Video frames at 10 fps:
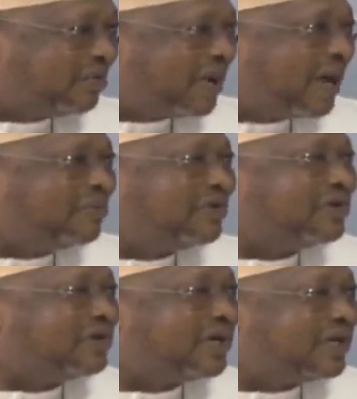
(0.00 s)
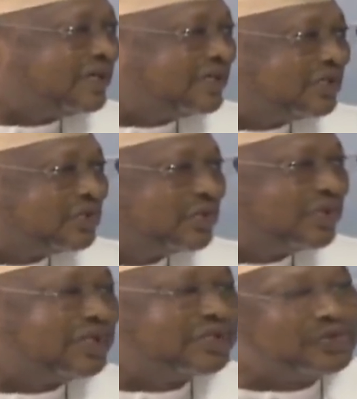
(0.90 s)
Bible knowledge and so
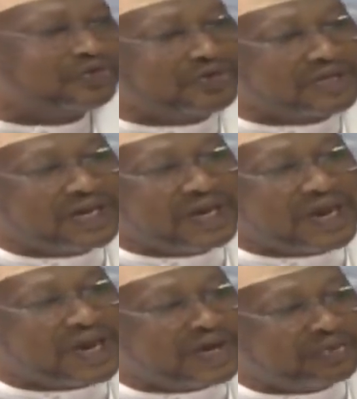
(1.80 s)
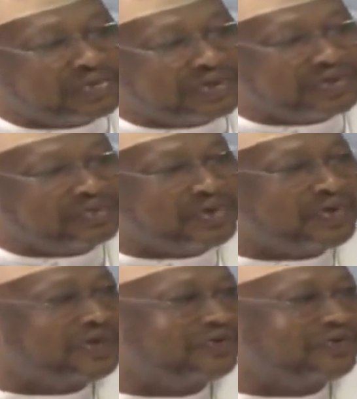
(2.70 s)
on and so forth. I happened to be one